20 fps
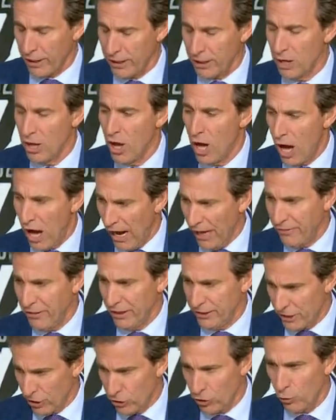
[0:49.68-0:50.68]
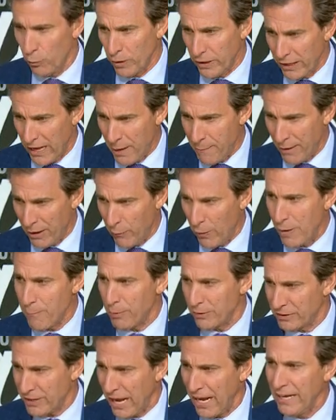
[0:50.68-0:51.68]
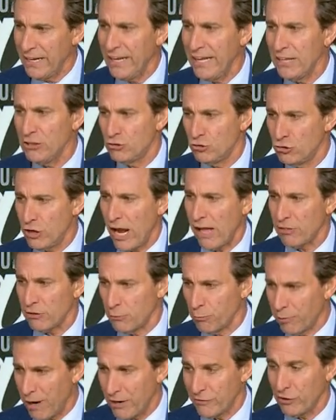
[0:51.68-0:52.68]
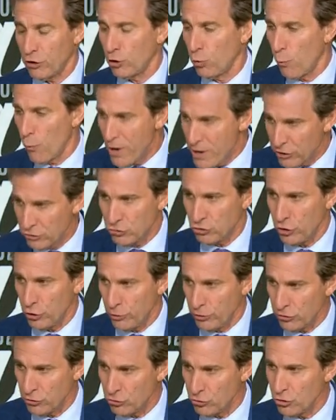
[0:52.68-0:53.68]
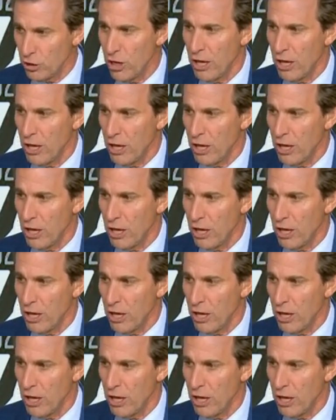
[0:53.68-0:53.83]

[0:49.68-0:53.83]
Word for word: night. I think they're going to win the game anyway, but they need Jaylen Brown. they're going to win the series,